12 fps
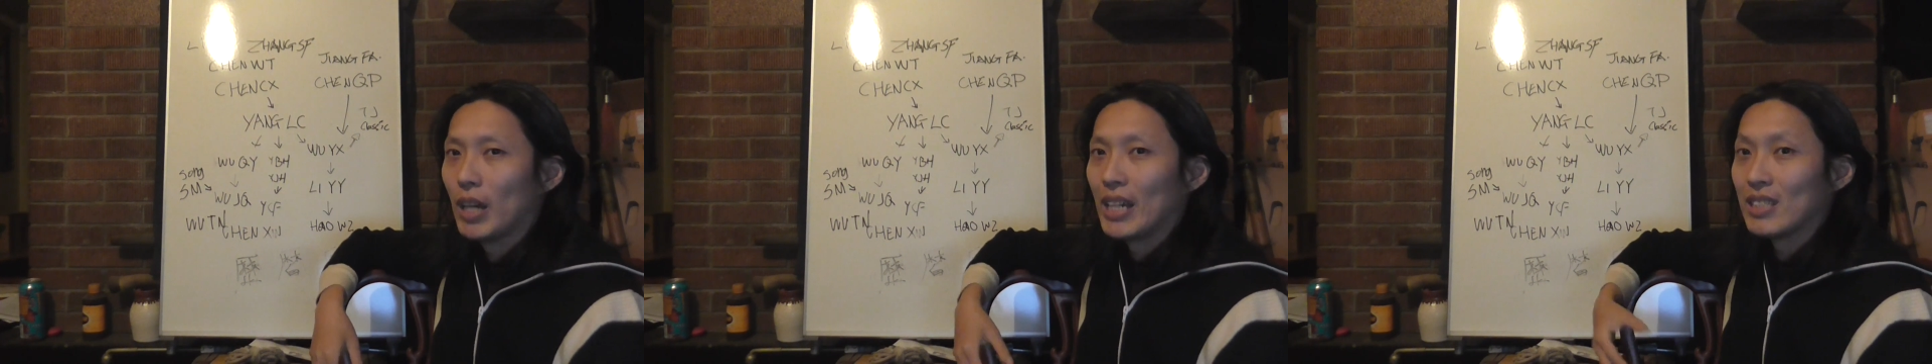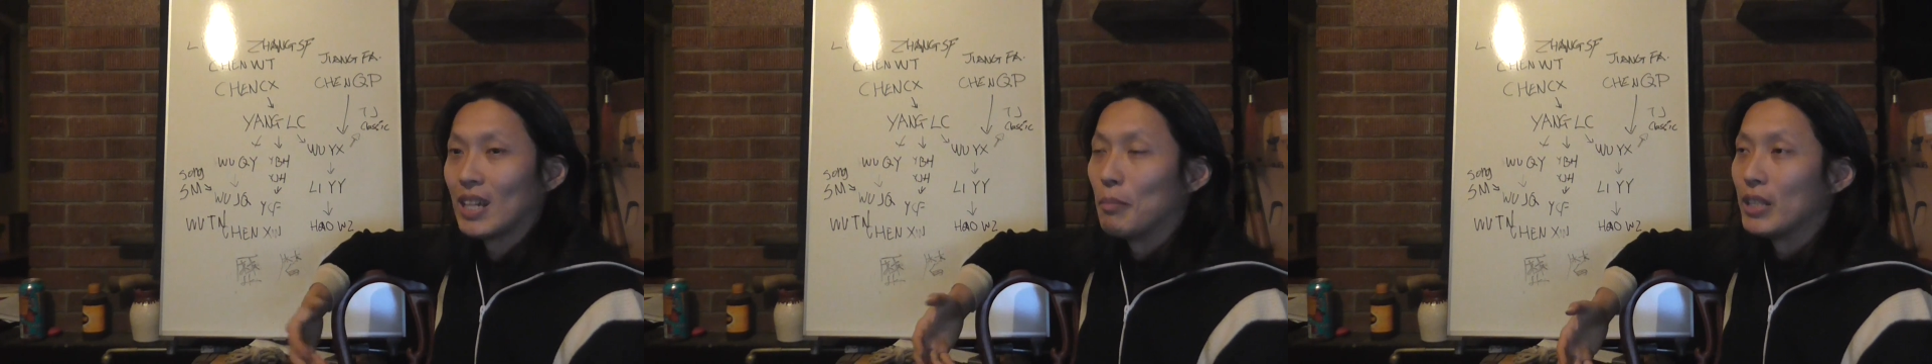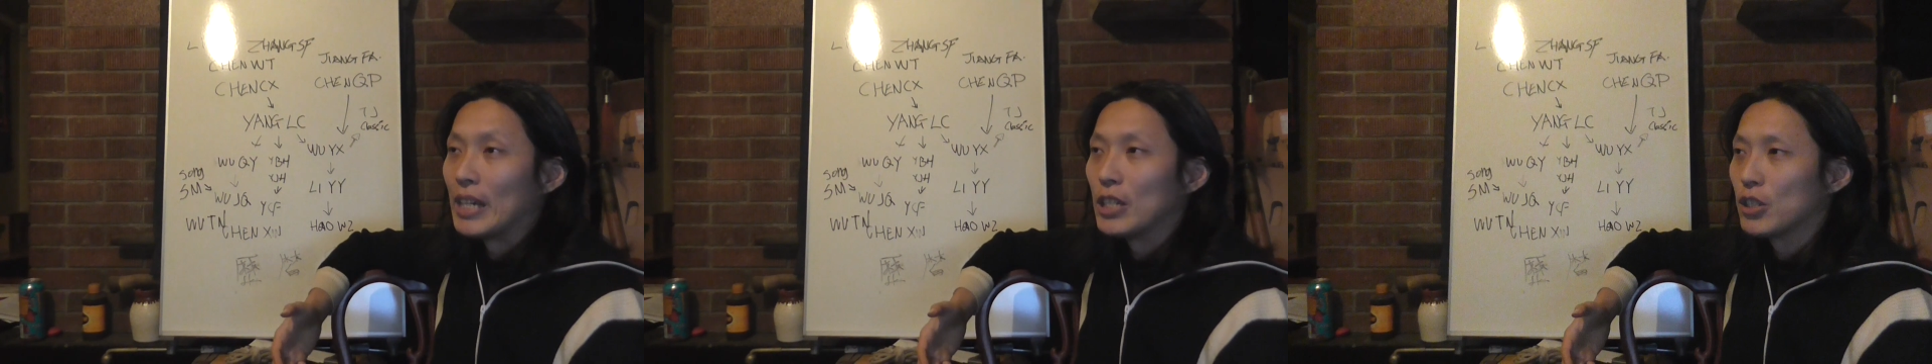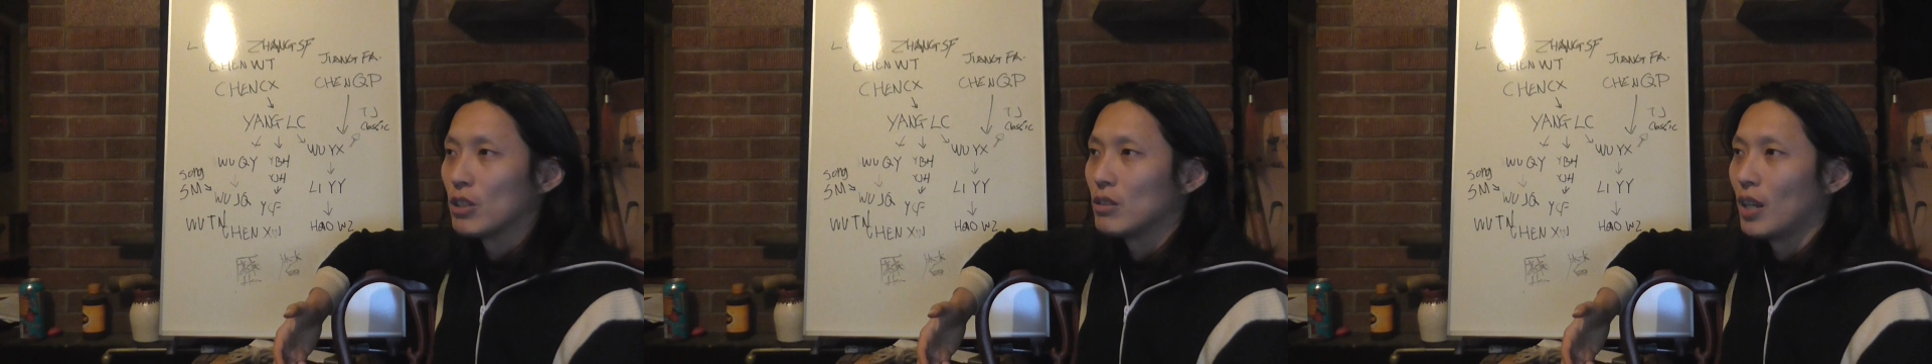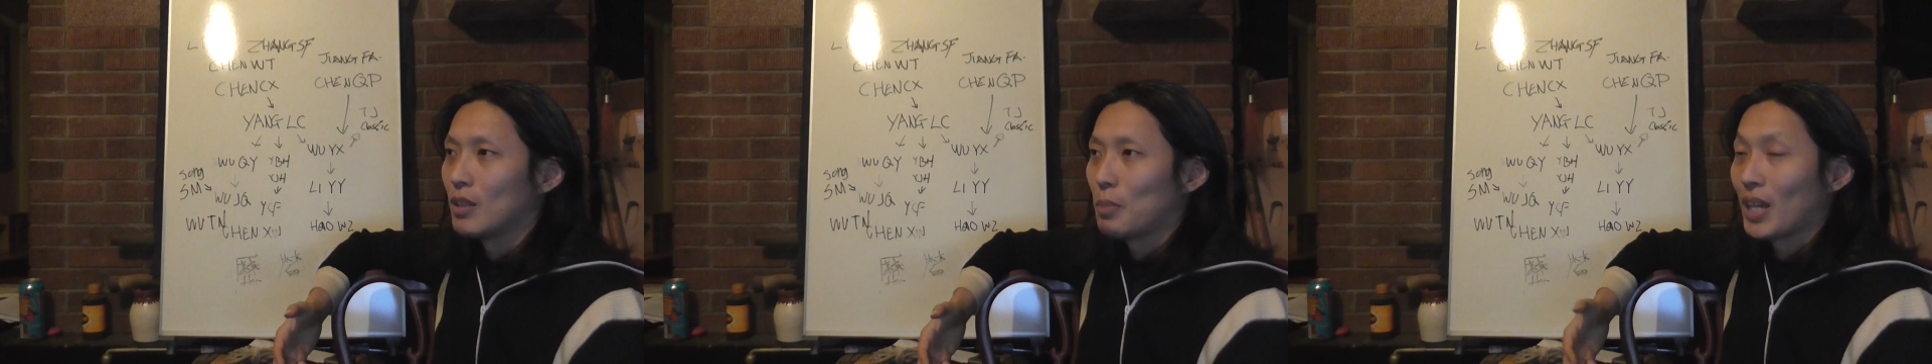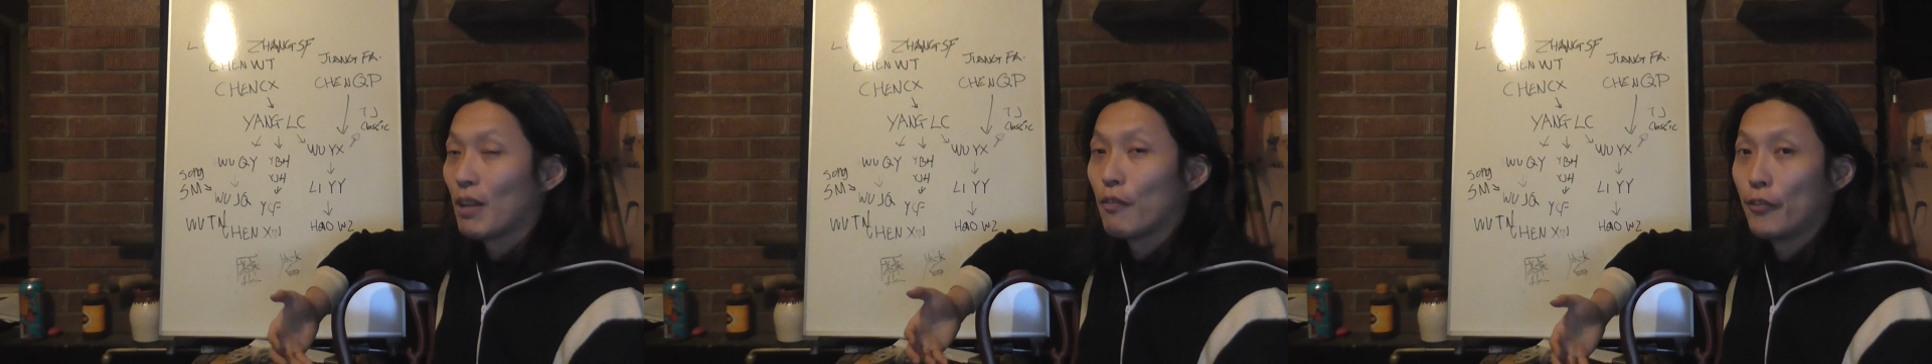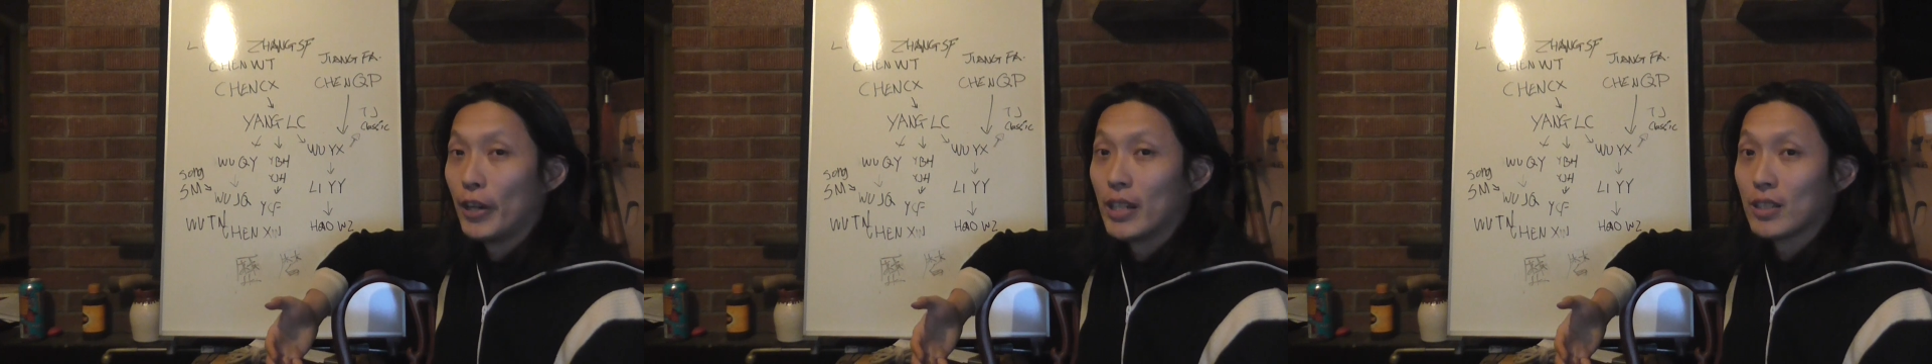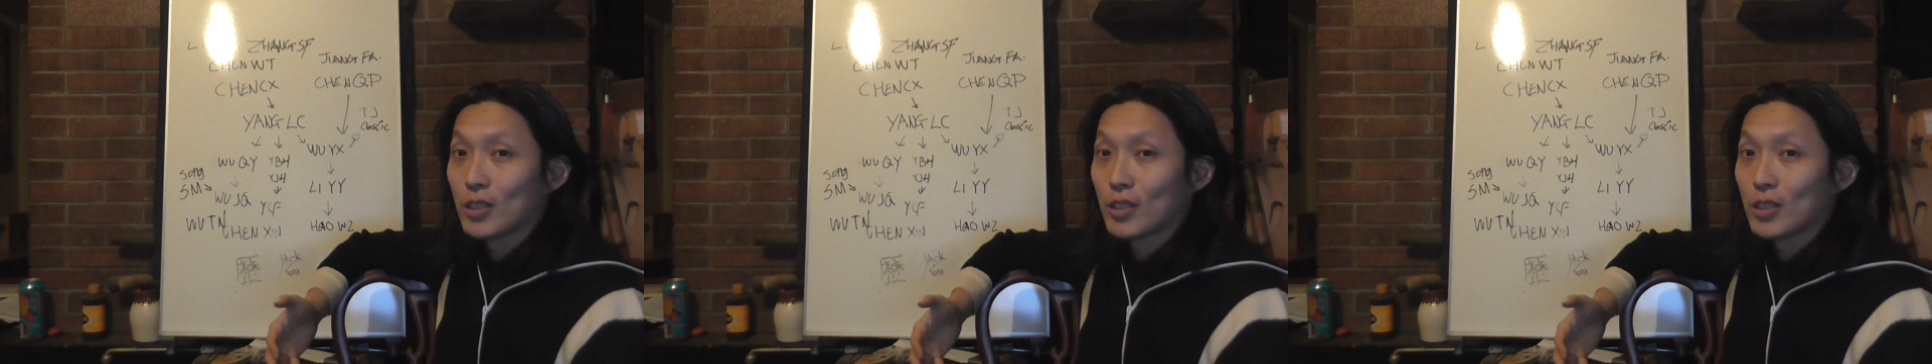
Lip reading: examination and they became friends.